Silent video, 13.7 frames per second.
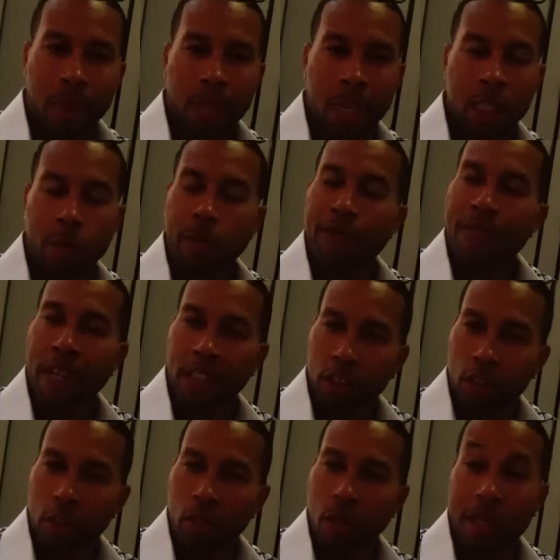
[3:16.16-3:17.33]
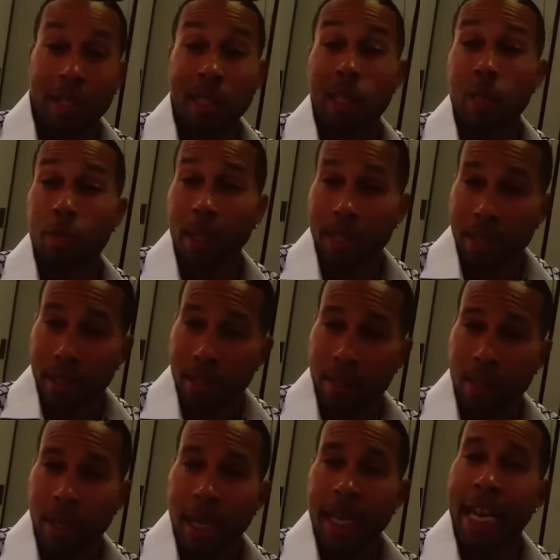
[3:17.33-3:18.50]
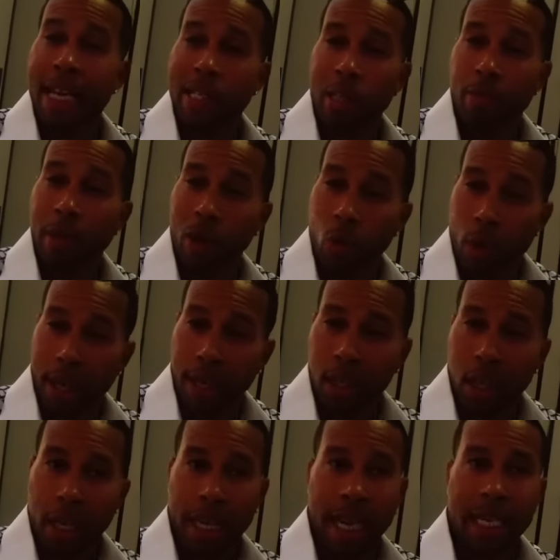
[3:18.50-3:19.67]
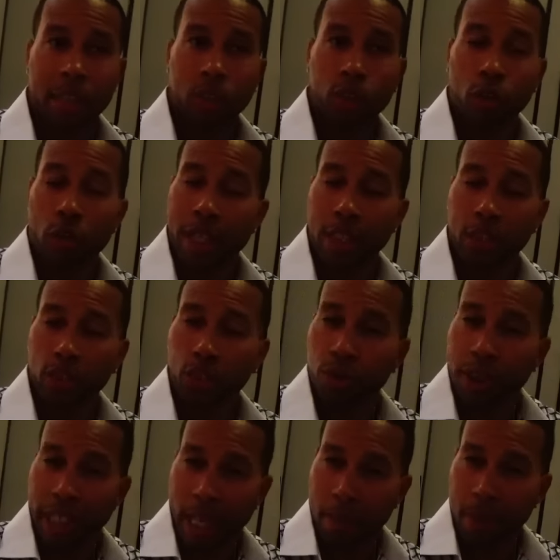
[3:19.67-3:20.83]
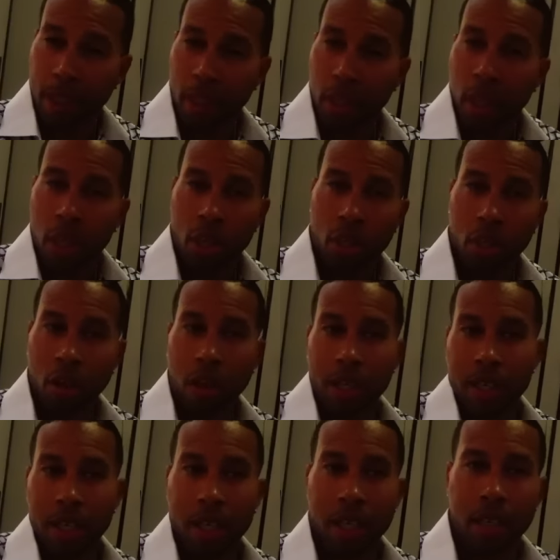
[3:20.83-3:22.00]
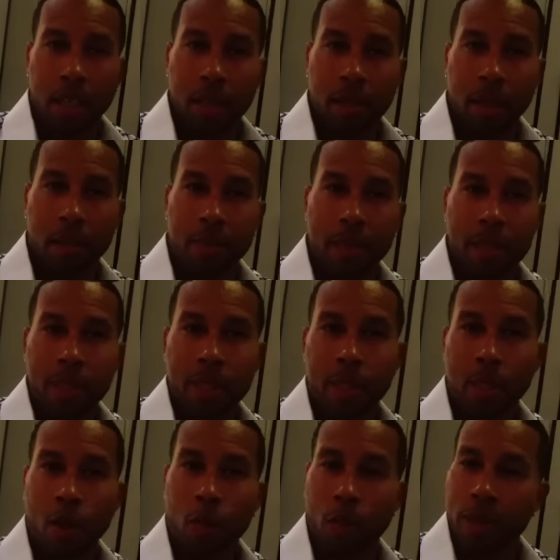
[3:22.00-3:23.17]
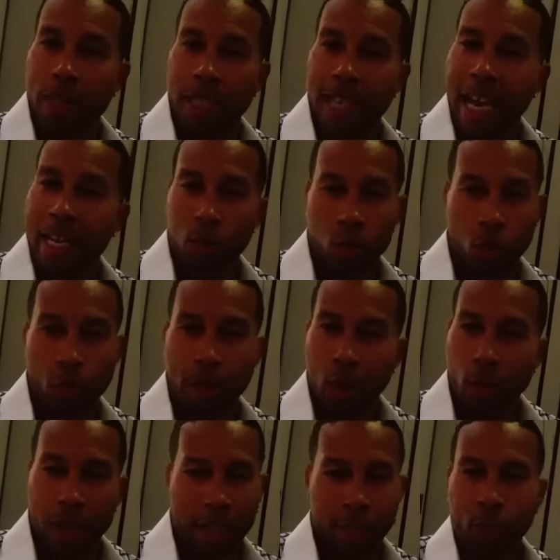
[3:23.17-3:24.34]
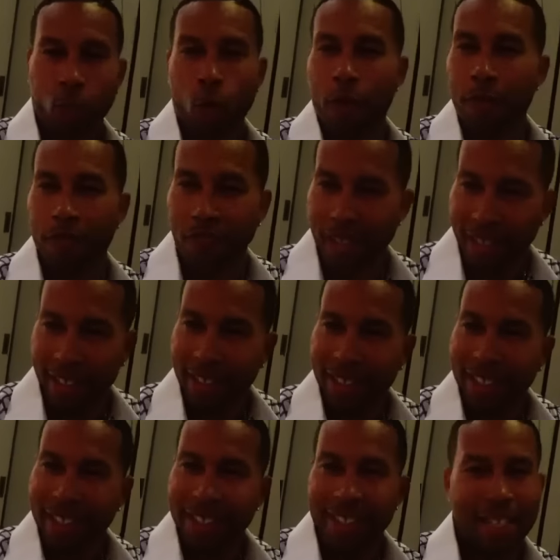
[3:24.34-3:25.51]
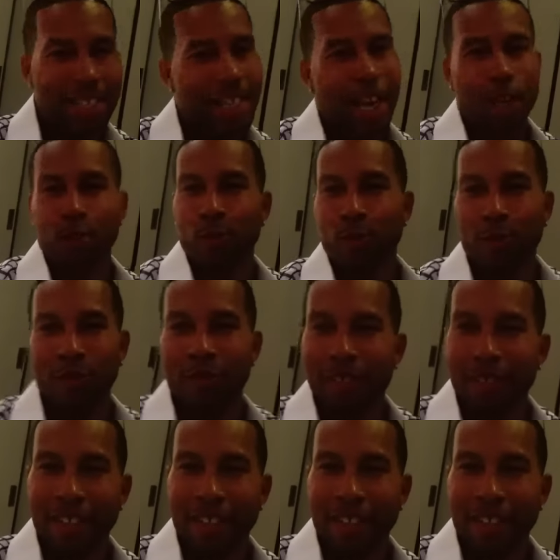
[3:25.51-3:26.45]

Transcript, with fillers: he's a professional, and this is business. He has to make weight. He has to show that he's a true champion. You know, it, it, it pisses us off when we see guys who don't make weight and throw off the fight. That's not cool. It's been